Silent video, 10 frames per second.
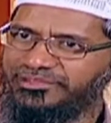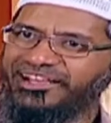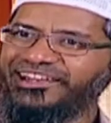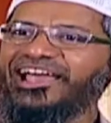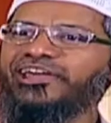
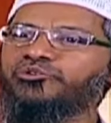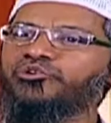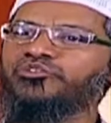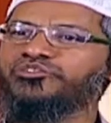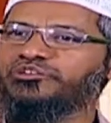I can hire a
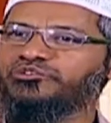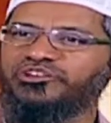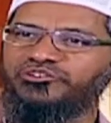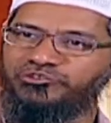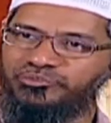cook for three,
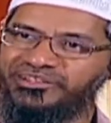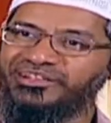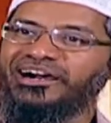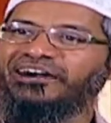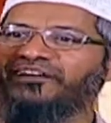four thousand
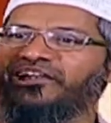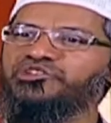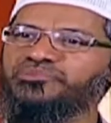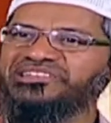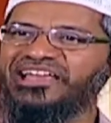rupees. Her
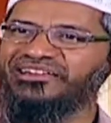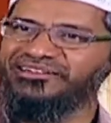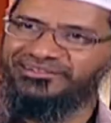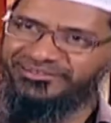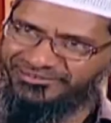value is much
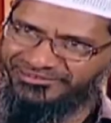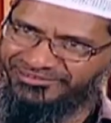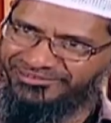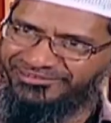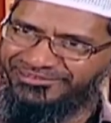higher.
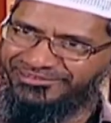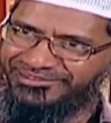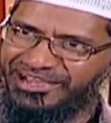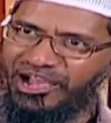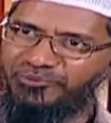
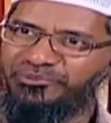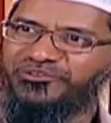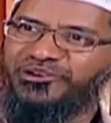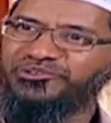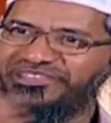I
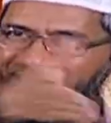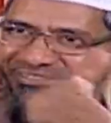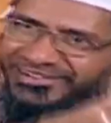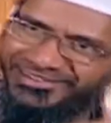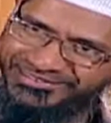prefer doing
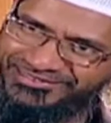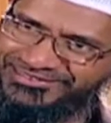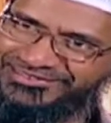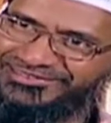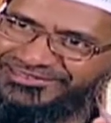dawa,
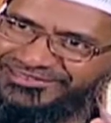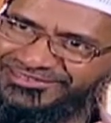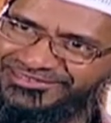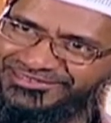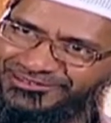
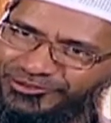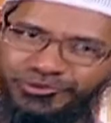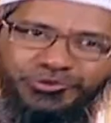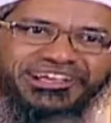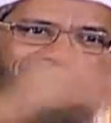you
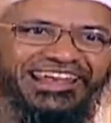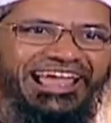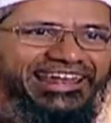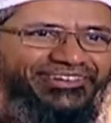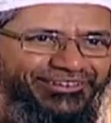know, doing other
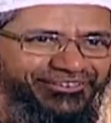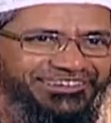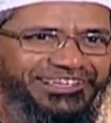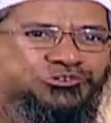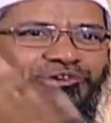high level
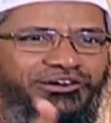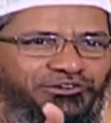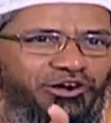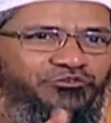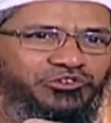work than doing a
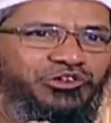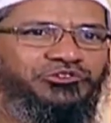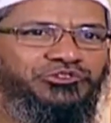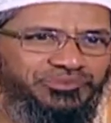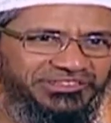work of four
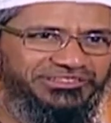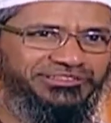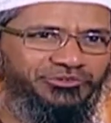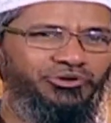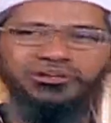thousand rupees
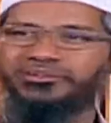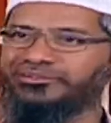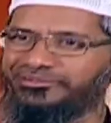cook.